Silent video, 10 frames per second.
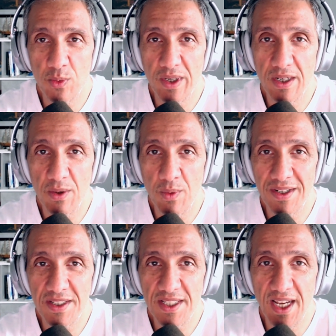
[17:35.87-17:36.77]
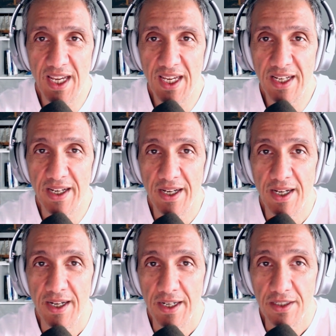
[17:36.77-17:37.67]
we're saying,
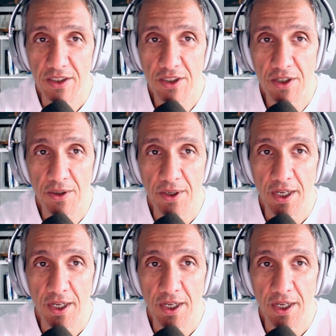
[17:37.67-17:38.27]
you're